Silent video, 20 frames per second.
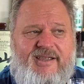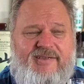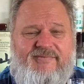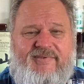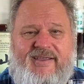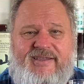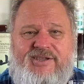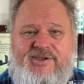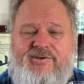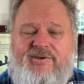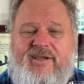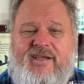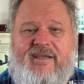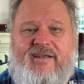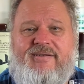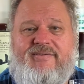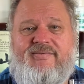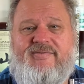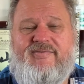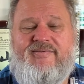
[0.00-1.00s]
that you
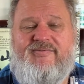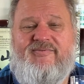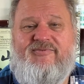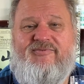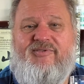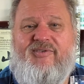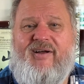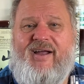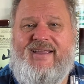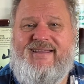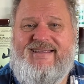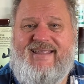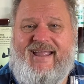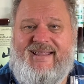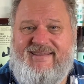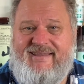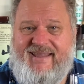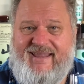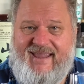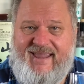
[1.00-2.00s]
can find
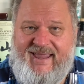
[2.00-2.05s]
at the